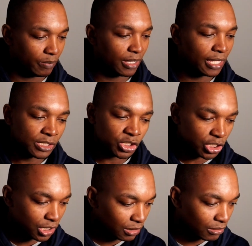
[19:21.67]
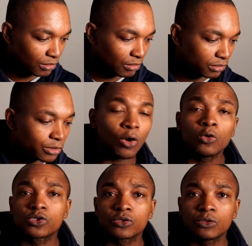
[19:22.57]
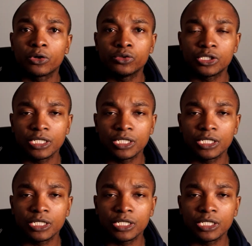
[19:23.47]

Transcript: NG, the old school OG,